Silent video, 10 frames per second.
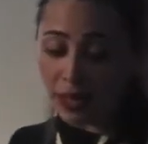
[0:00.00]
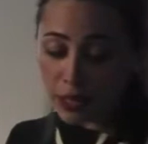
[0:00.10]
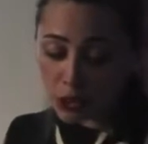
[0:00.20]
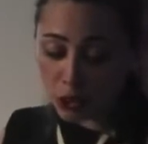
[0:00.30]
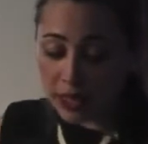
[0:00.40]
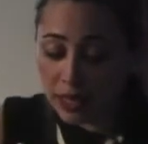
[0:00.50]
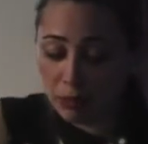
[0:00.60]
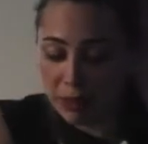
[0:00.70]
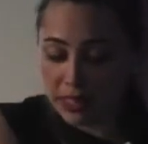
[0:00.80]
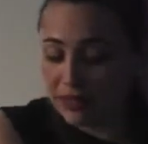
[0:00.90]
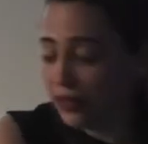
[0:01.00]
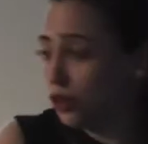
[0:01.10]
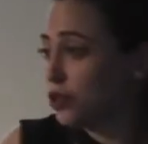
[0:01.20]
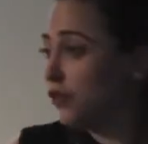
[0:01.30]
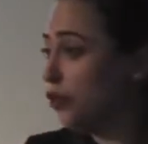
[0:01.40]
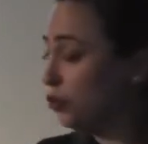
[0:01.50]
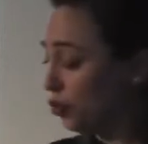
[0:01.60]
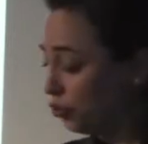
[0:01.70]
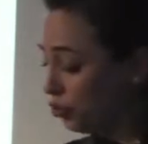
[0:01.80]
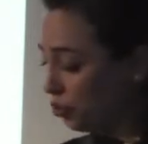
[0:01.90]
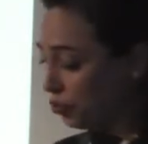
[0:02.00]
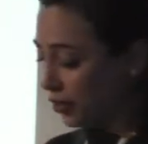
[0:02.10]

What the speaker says: So littleBits, for those of you who don't know,